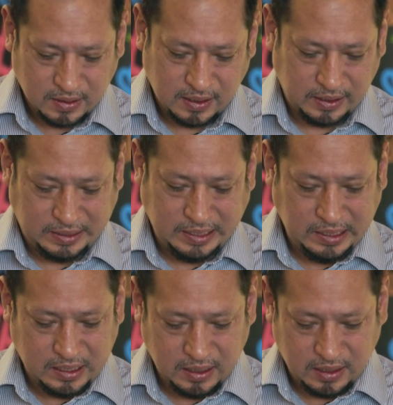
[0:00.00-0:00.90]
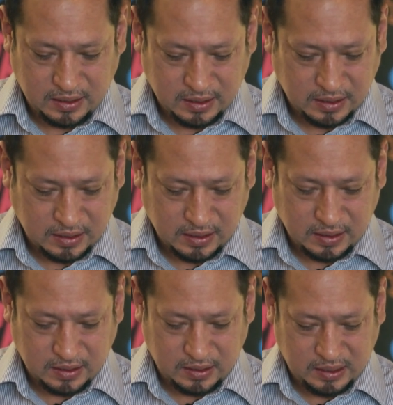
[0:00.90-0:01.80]
I think it's
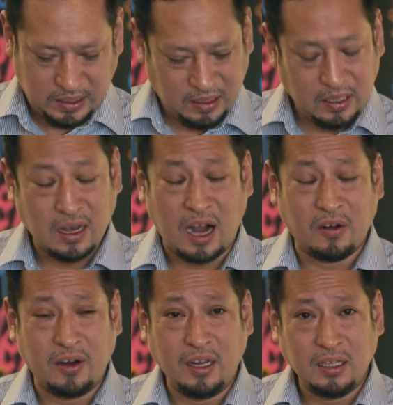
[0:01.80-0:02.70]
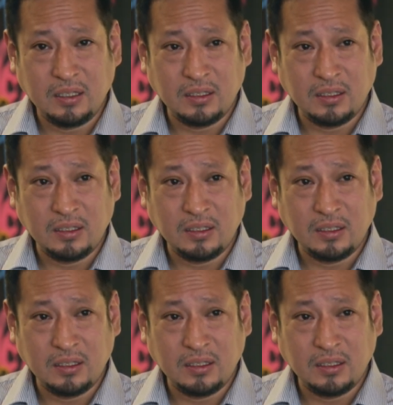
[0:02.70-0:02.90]
C, Harhoring,